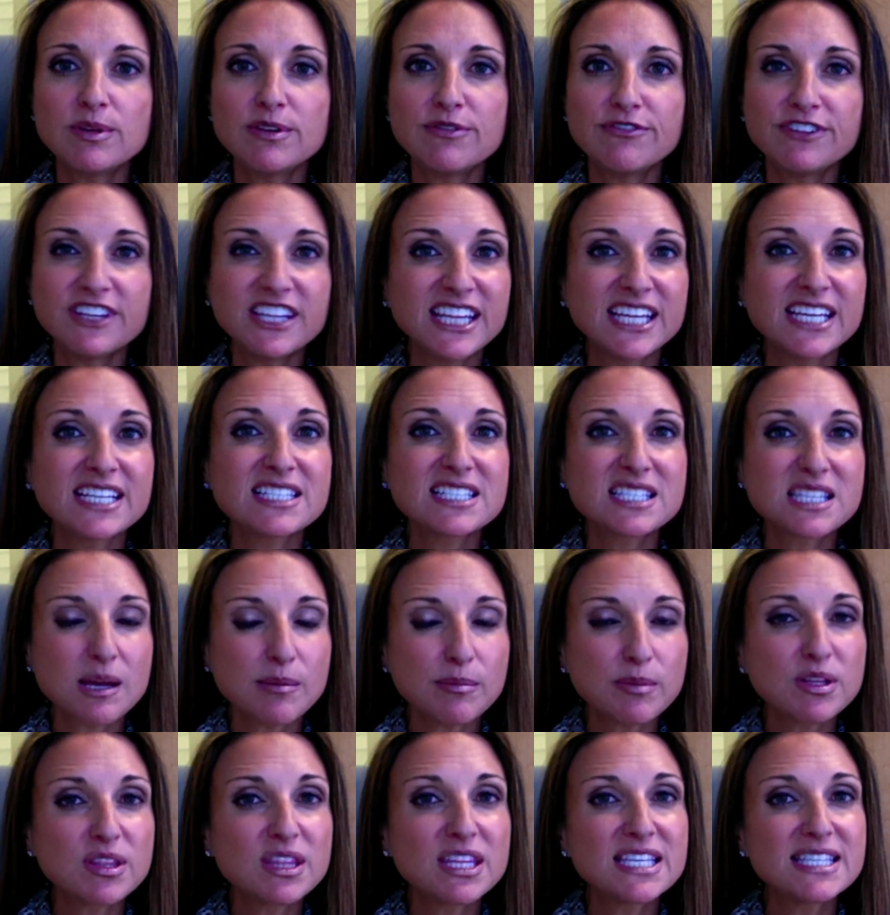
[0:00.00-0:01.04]
feeling some
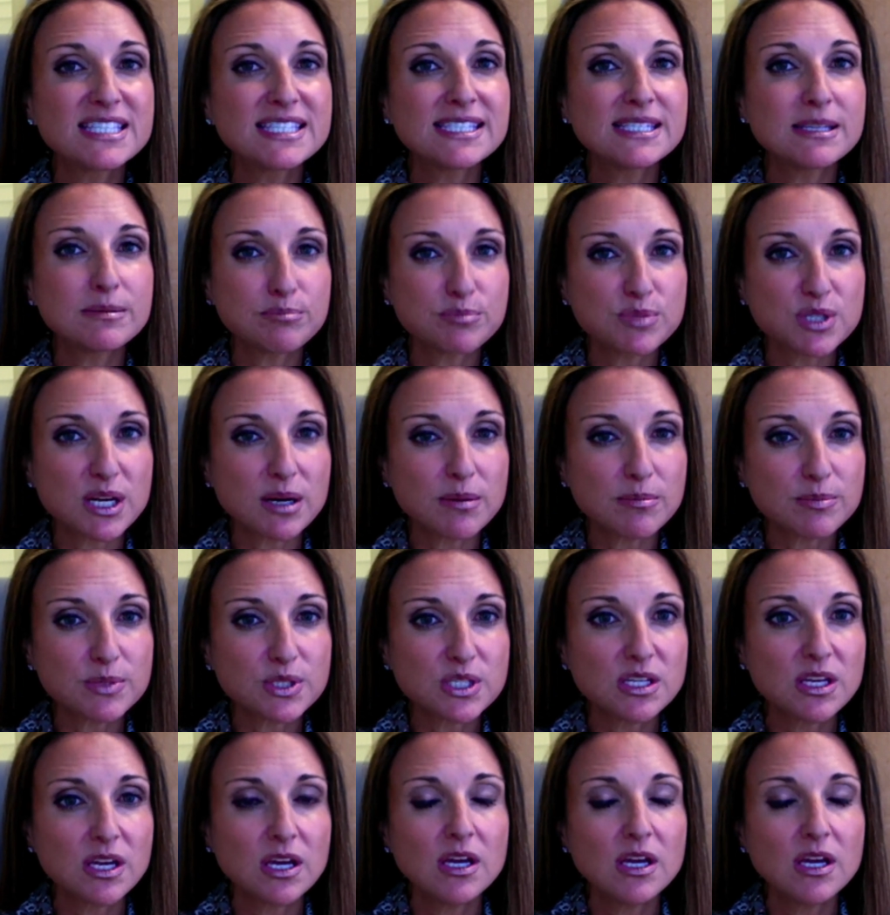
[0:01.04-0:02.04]
of the symptoms.